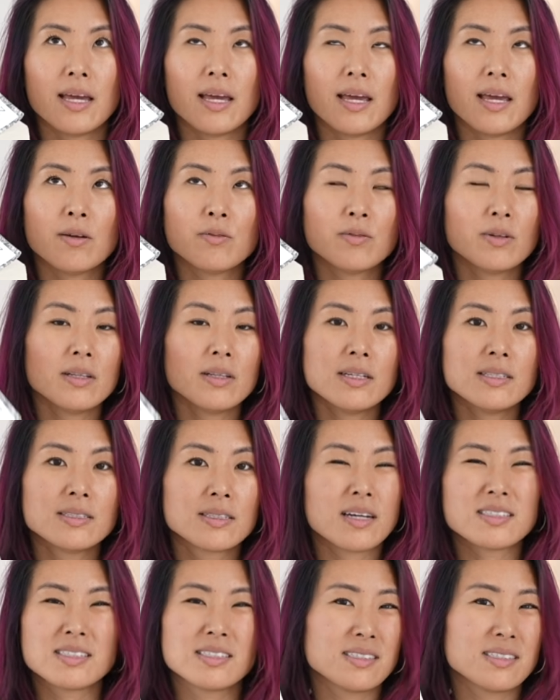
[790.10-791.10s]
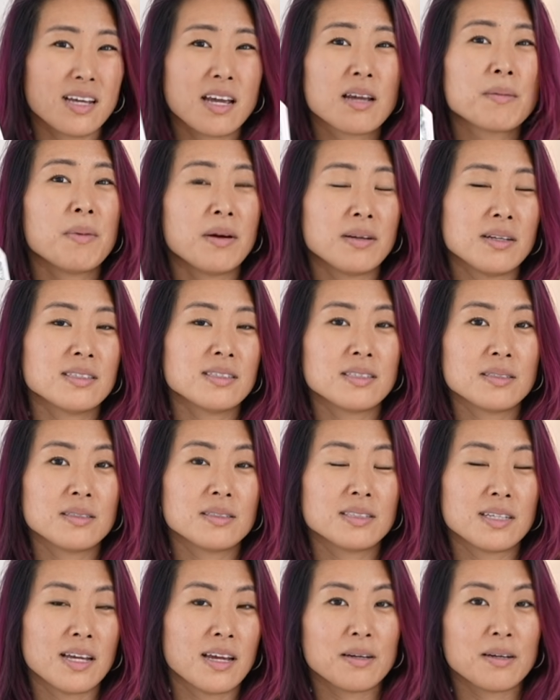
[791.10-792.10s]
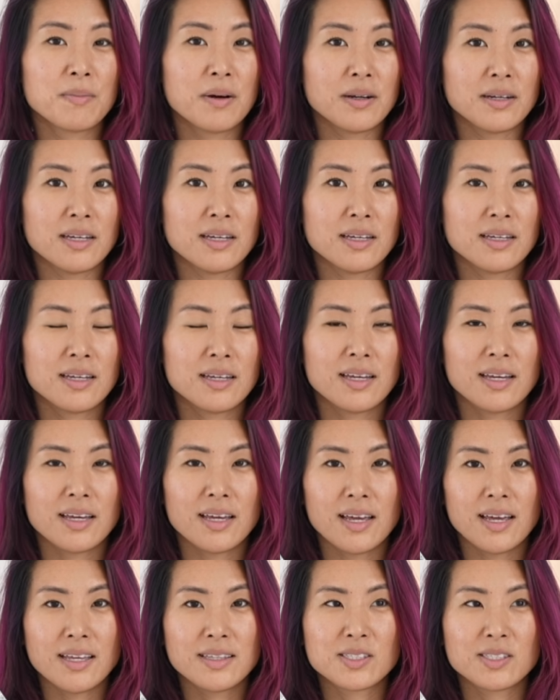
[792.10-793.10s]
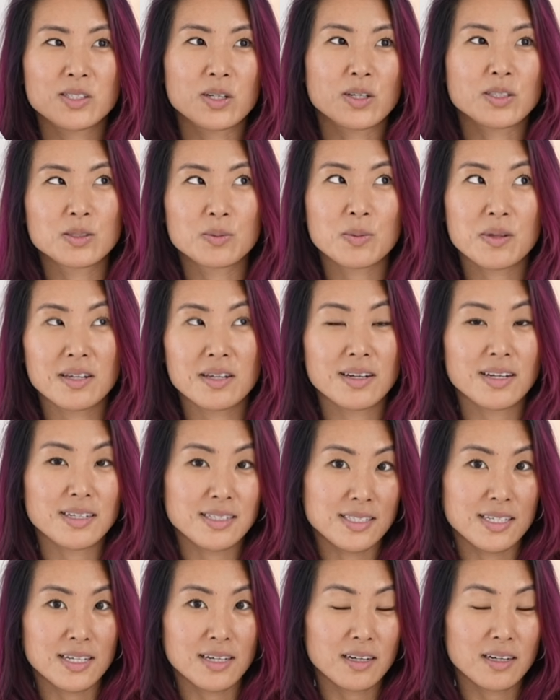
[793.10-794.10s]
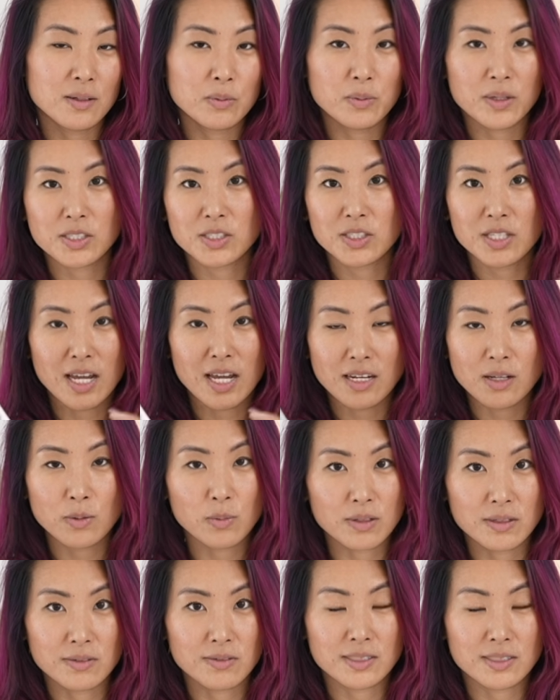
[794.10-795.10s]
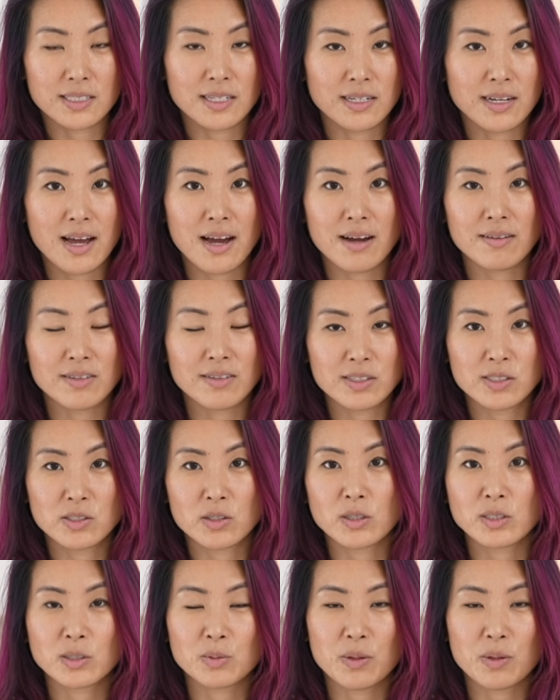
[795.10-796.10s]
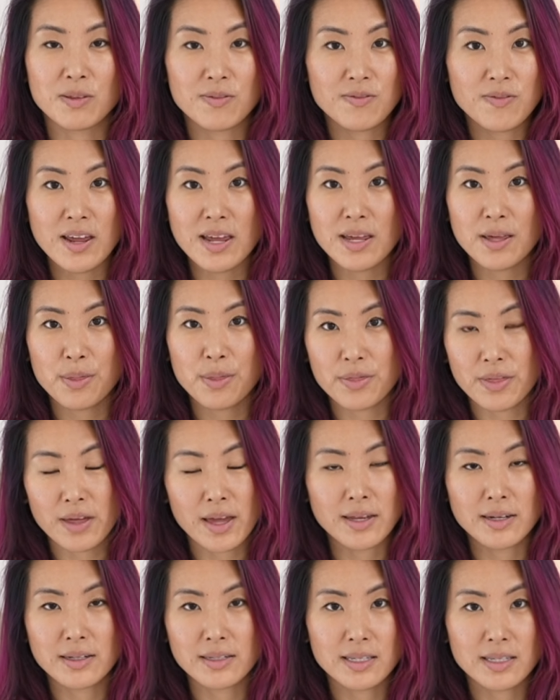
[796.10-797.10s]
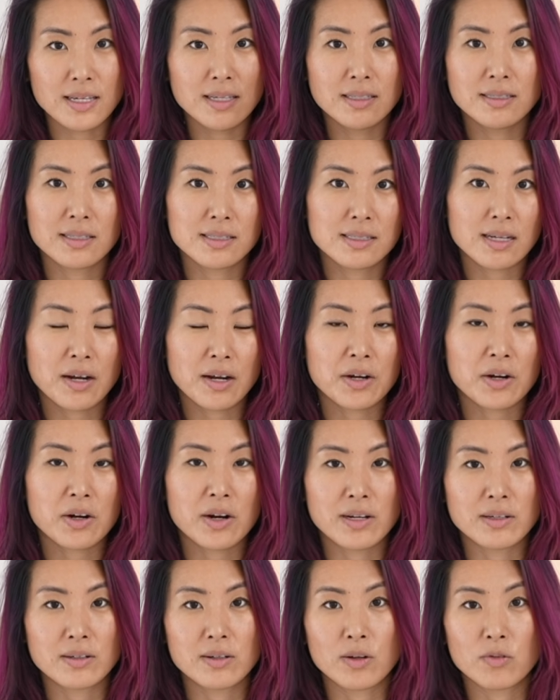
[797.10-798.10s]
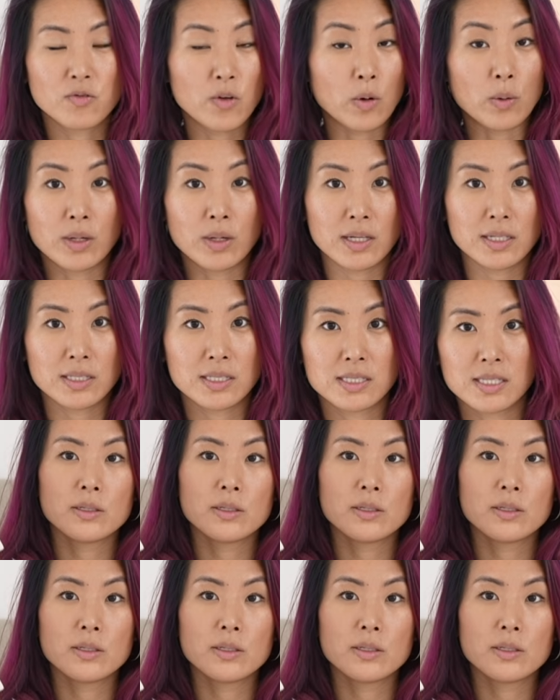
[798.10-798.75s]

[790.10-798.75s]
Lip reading: it really doesn't take money to take money. It starts with an idea, which any one of us can have. It starts with faith and a keen desire and focus.